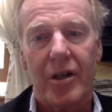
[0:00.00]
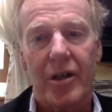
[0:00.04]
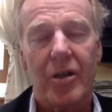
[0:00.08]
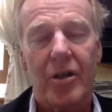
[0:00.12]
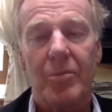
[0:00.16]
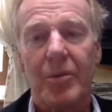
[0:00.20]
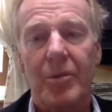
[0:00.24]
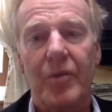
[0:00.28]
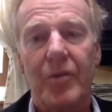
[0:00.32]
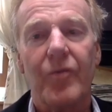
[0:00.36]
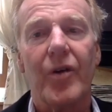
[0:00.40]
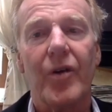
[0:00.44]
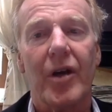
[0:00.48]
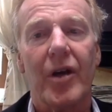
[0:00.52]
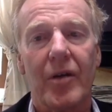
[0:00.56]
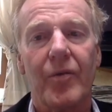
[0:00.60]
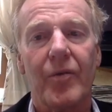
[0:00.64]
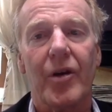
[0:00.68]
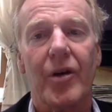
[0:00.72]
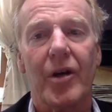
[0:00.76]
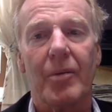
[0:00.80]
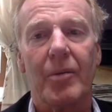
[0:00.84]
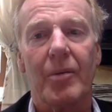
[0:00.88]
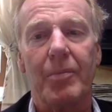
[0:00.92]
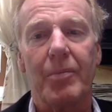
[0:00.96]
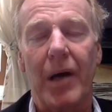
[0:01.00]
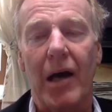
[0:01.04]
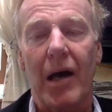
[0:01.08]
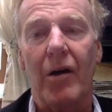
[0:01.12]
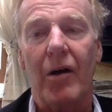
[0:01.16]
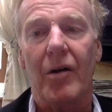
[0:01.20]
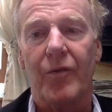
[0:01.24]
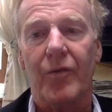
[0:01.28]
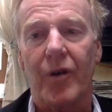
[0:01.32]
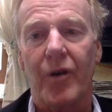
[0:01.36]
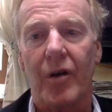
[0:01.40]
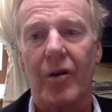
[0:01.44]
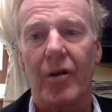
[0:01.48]
it'll be very, very
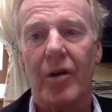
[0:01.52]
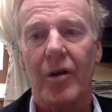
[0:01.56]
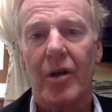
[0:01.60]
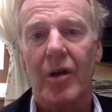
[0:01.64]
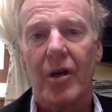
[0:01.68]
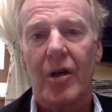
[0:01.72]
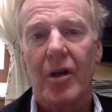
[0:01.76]
powerful.